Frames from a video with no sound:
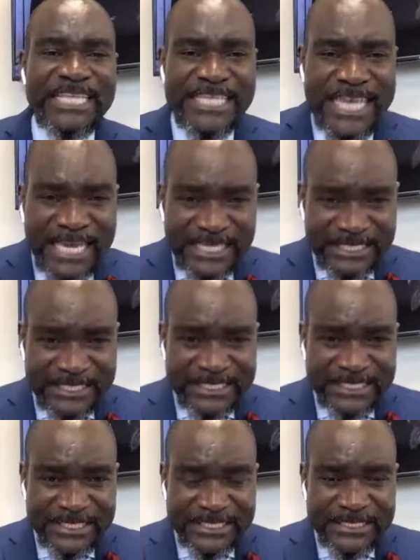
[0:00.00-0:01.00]

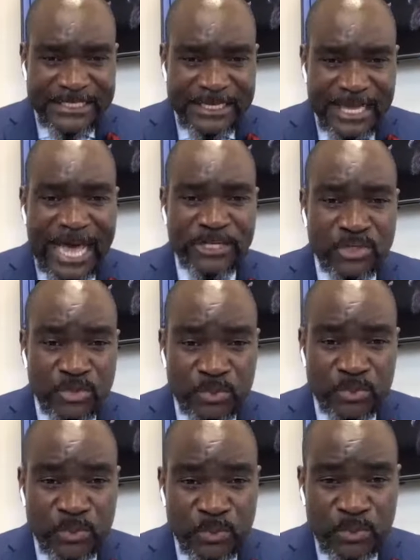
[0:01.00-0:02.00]
Yes, I do.